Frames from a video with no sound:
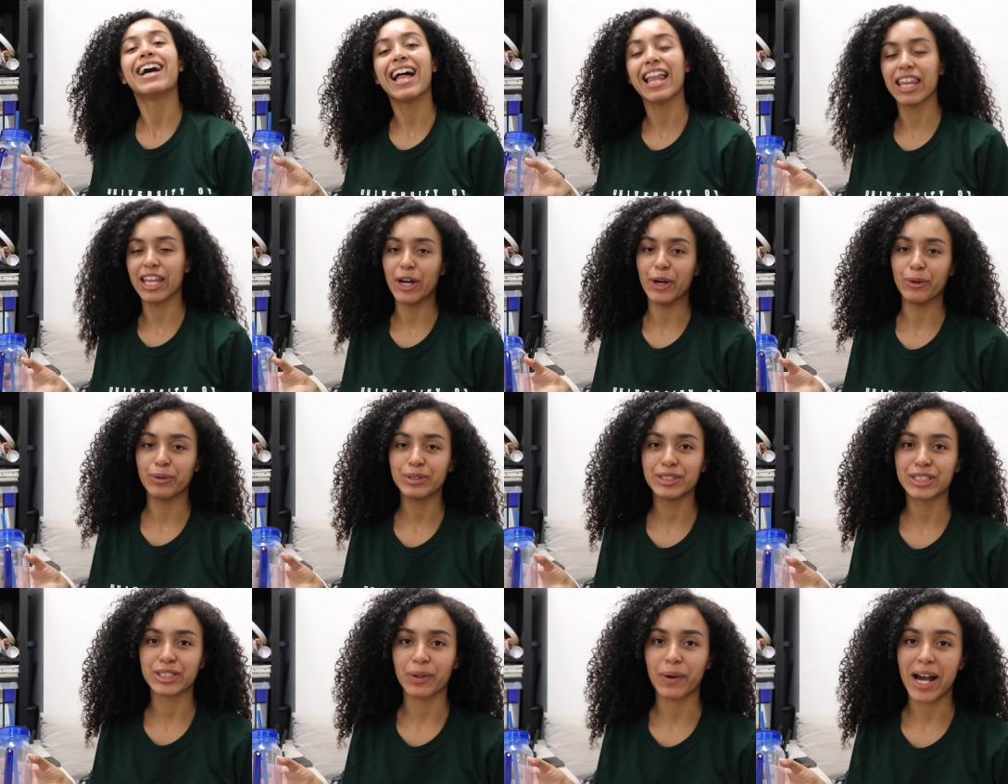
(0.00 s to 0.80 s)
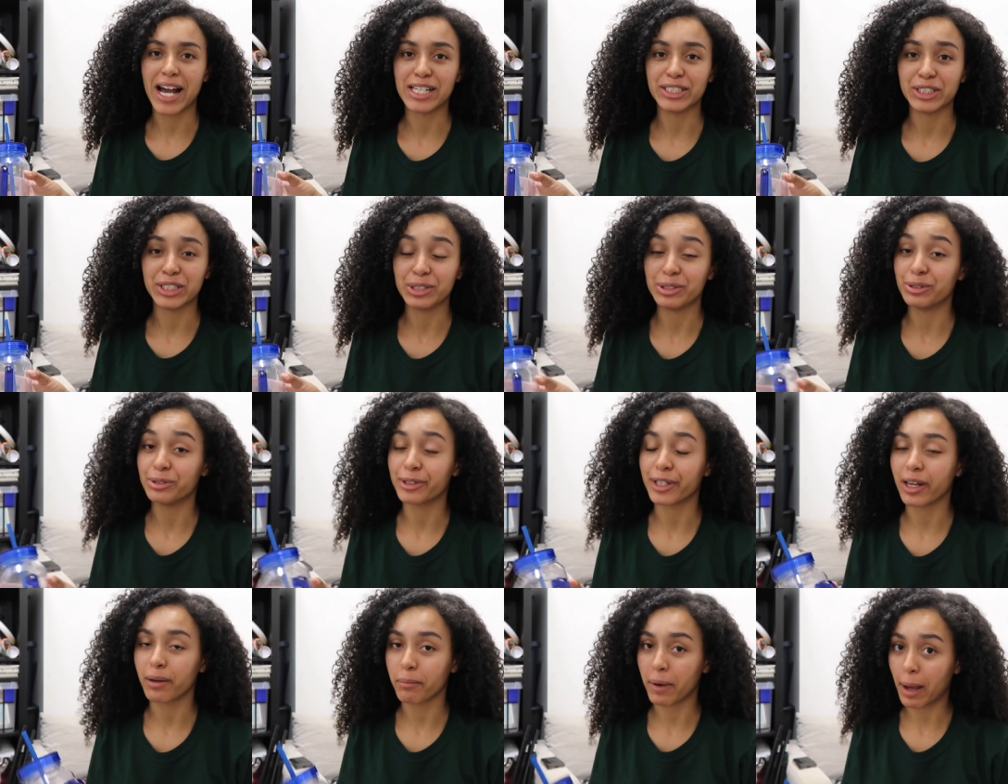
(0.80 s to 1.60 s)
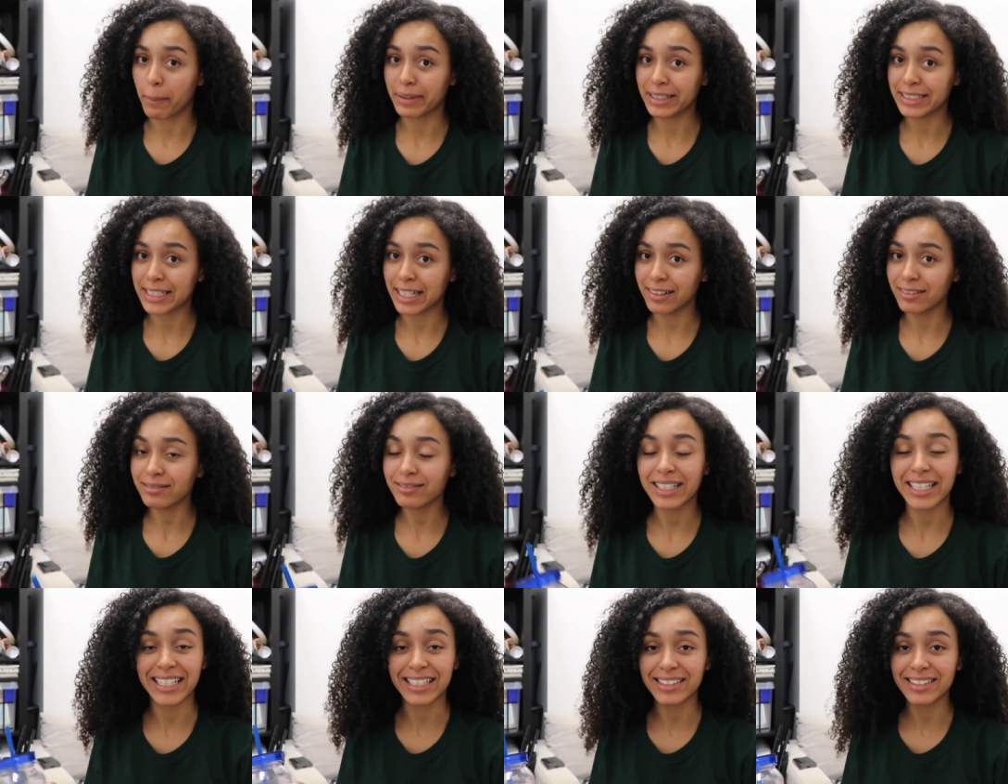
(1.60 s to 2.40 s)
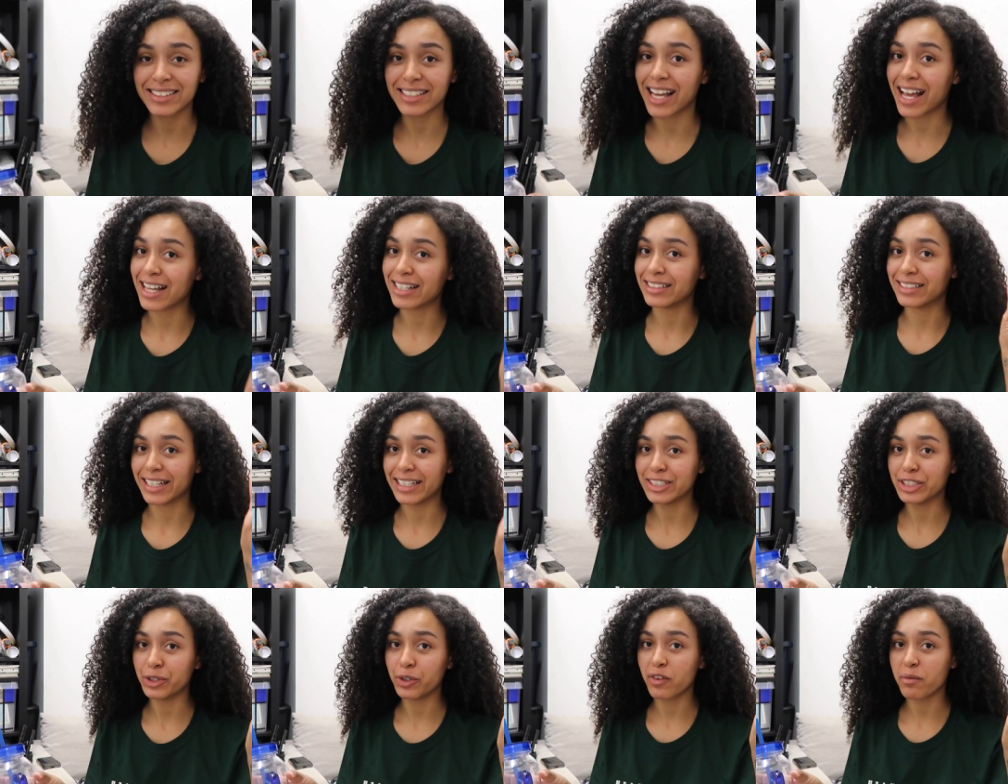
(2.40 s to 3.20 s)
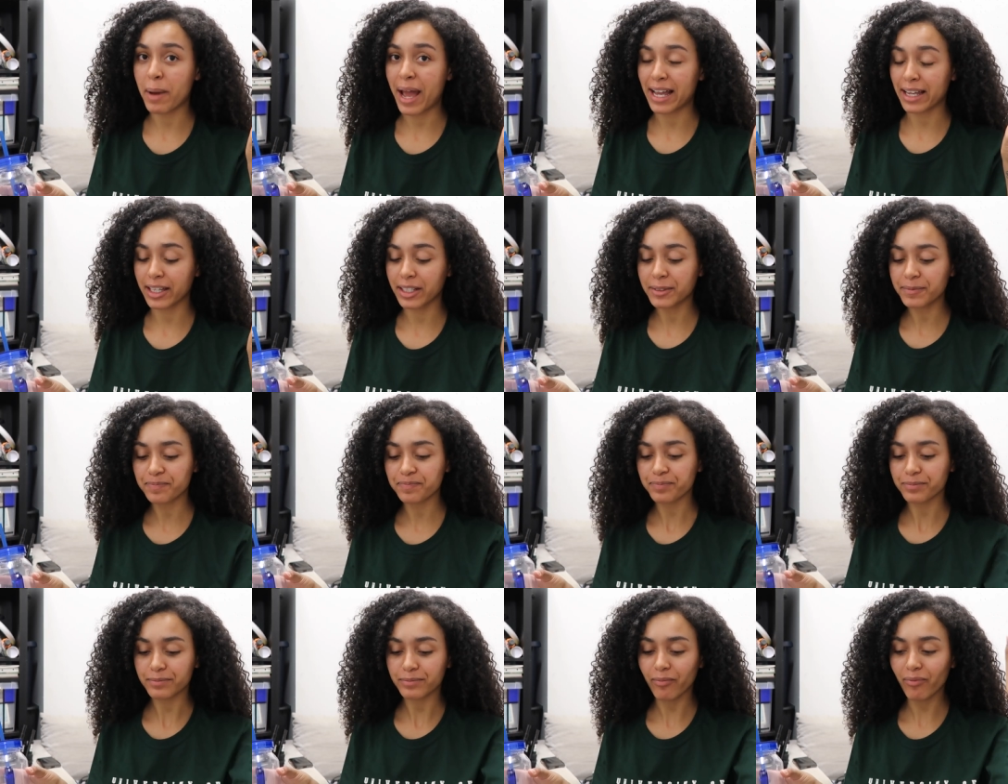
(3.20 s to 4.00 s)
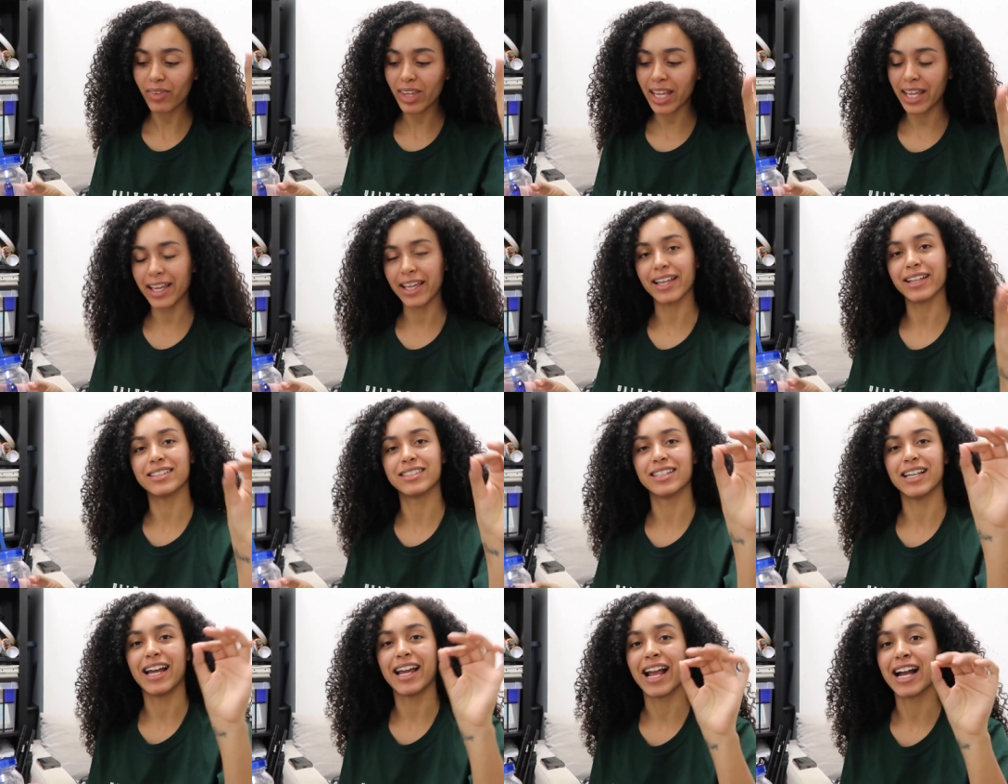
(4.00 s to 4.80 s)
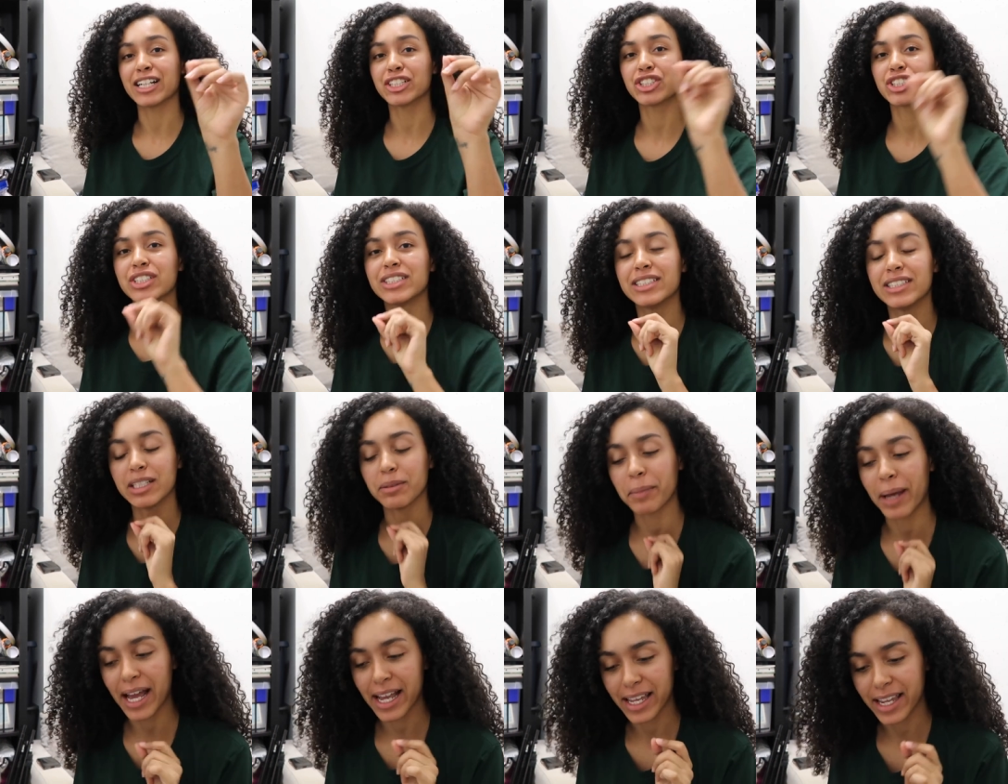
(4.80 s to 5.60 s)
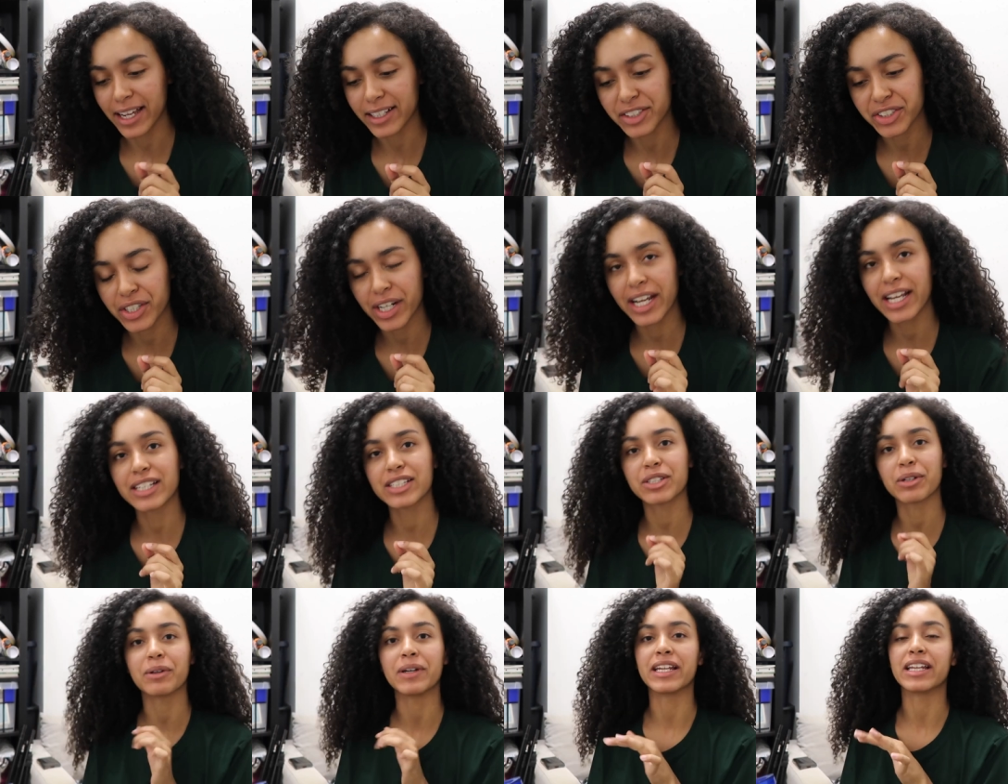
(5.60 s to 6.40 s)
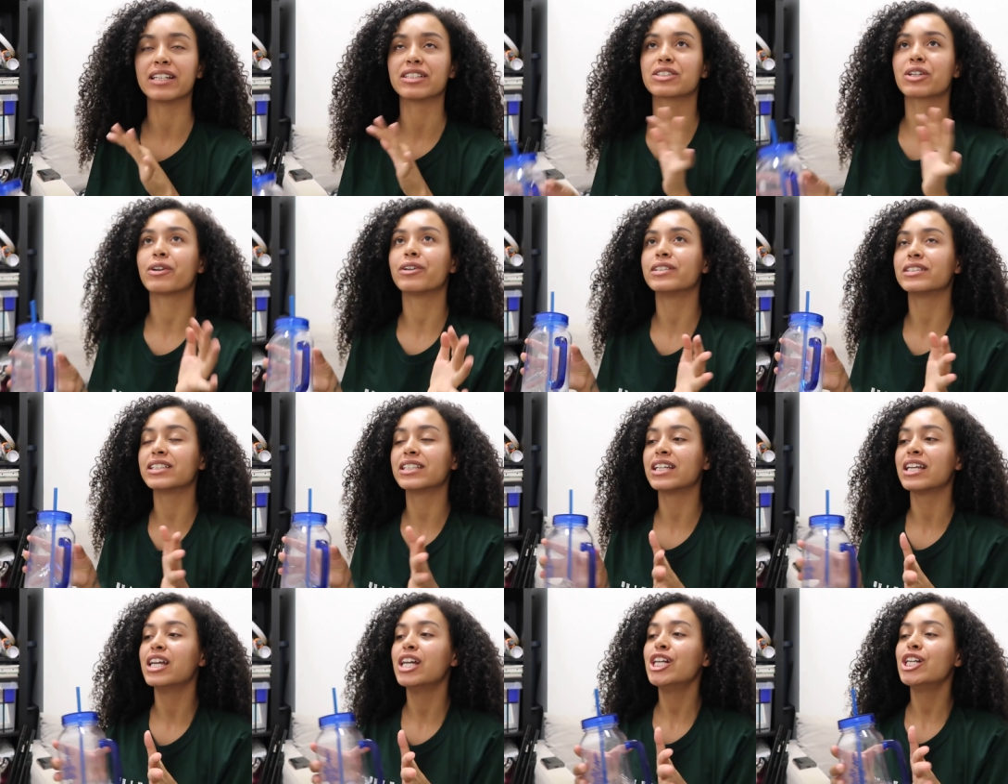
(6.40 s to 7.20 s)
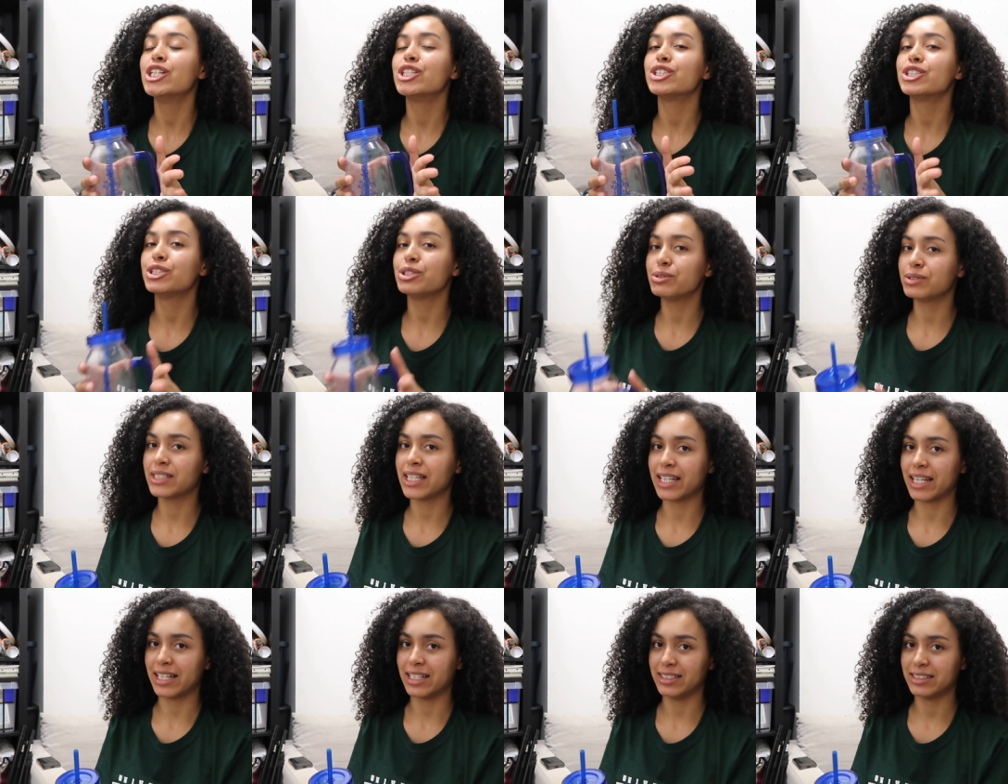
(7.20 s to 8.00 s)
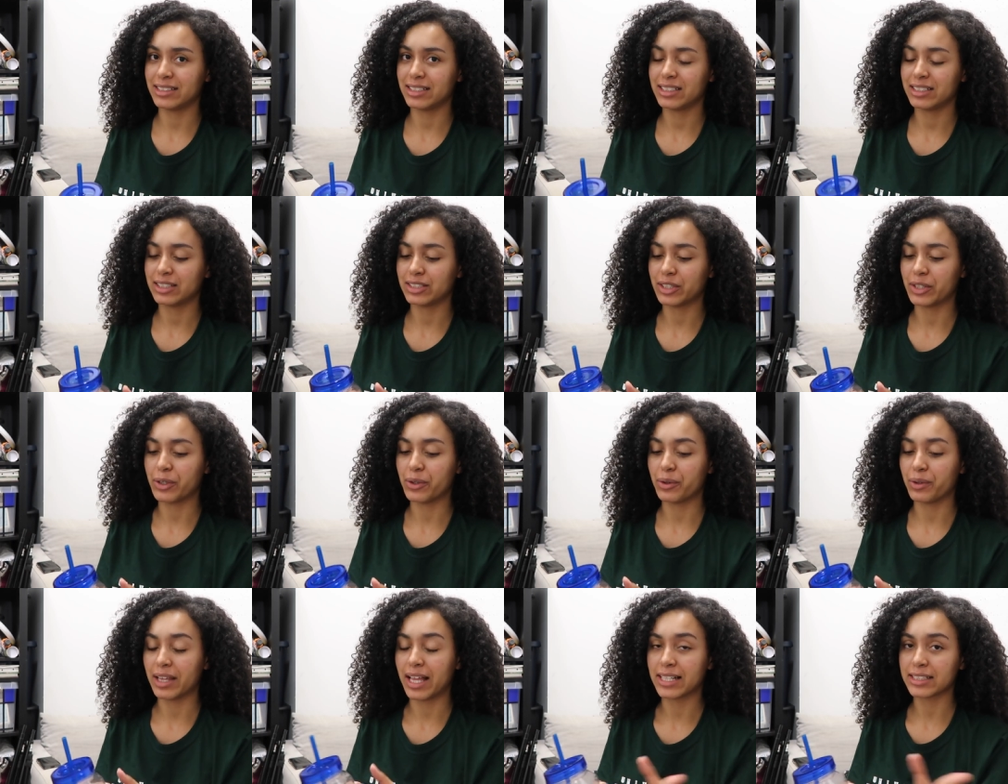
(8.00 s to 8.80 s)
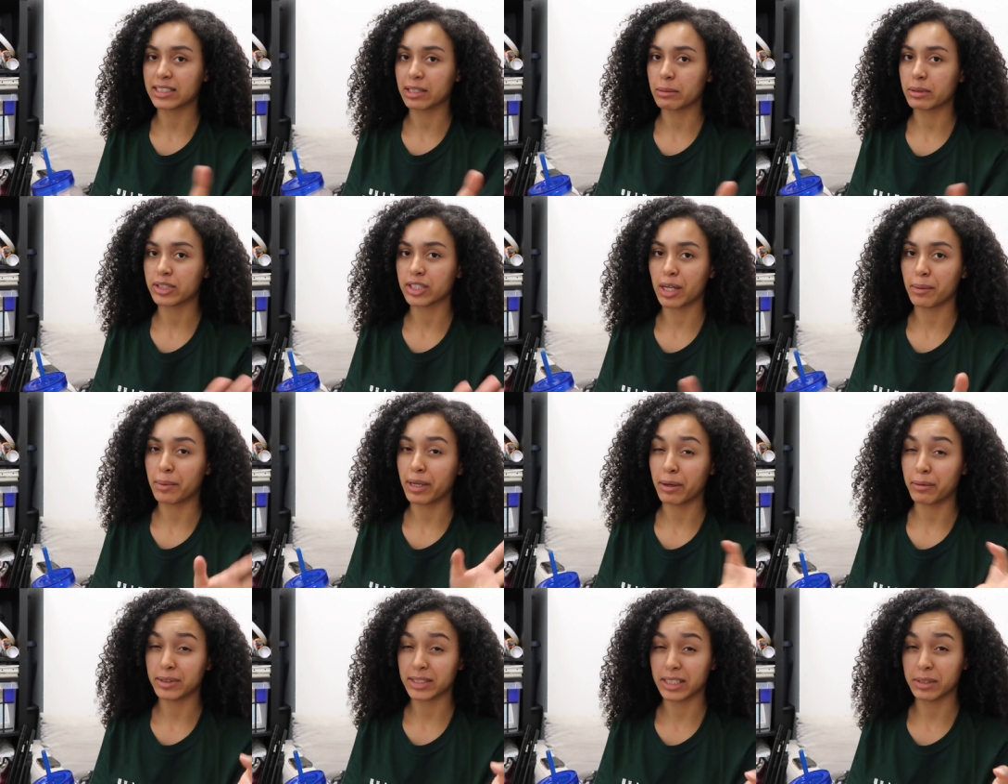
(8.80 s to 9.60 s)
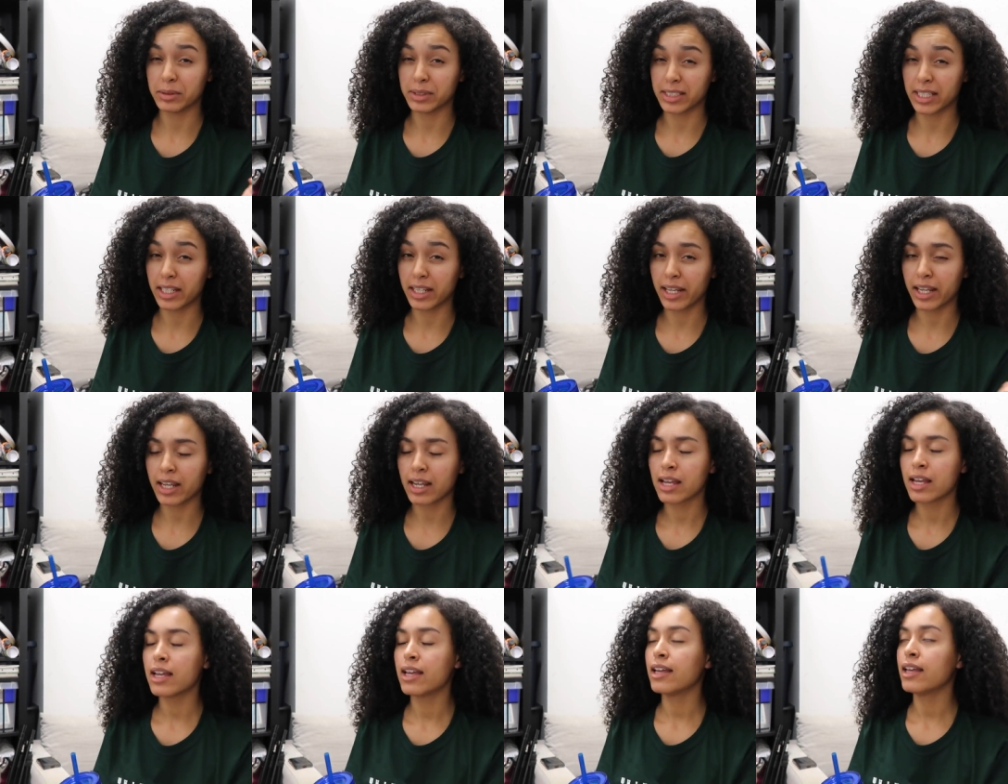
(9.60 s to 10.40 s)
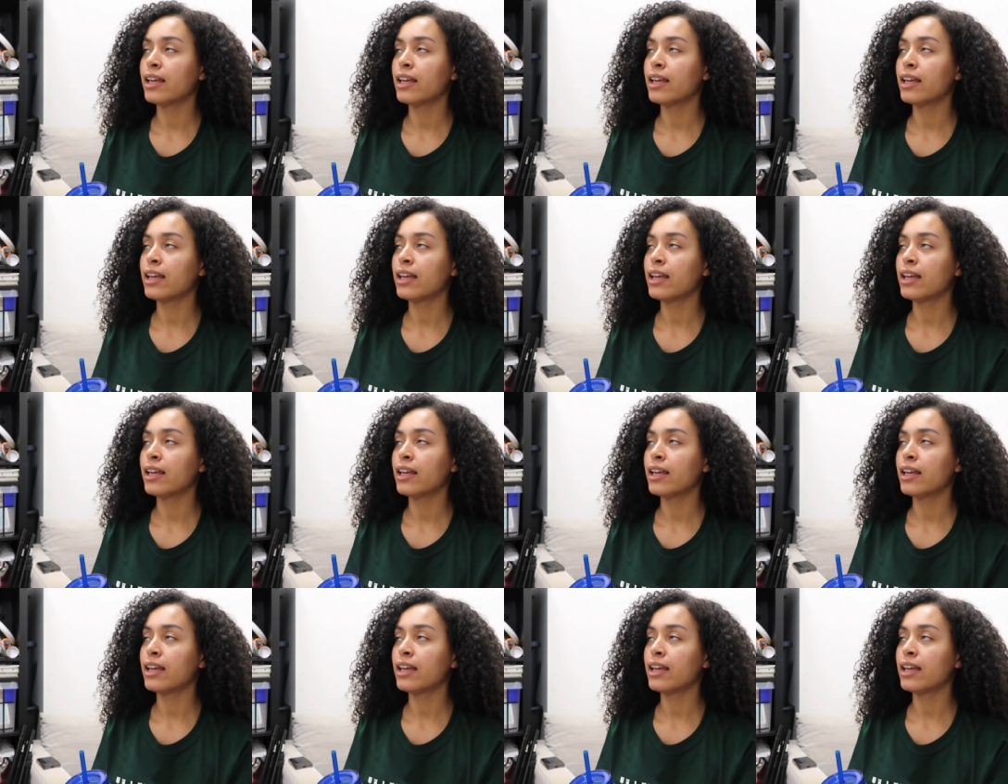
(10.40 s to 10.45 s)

Hello, so as you can probably tell, it's day two of packing, and I actually didn't pack yesterday, so it is currently Tuesday night. So last time you saw me, it was Sunday.